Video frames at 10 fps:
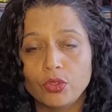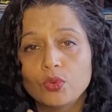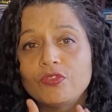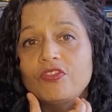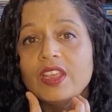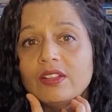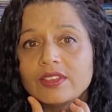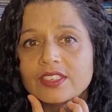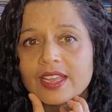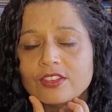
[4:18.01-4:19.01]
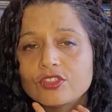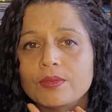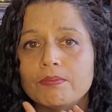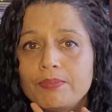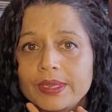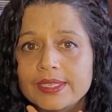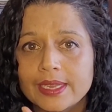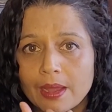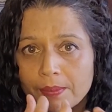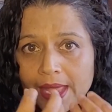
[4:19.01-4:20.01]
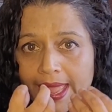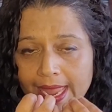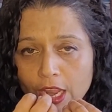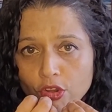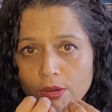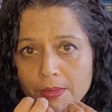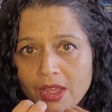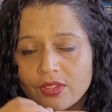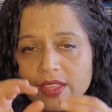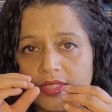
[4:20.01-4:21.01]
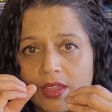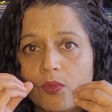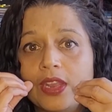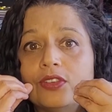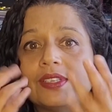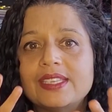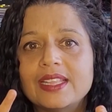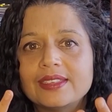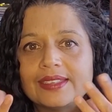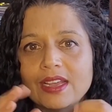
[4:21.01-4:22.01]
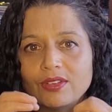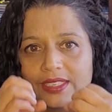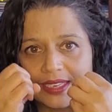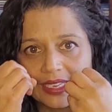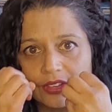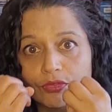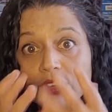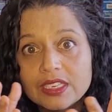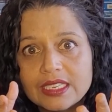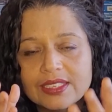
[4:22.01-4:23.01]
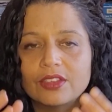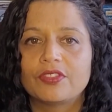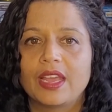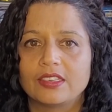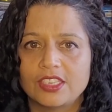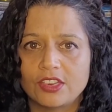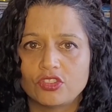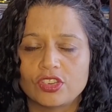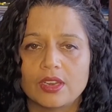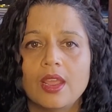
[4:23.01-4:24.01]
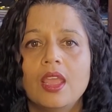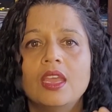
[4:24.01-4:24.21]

You feel the tension building up in your mouth, and then when you say the sound, it's like the release of that tension.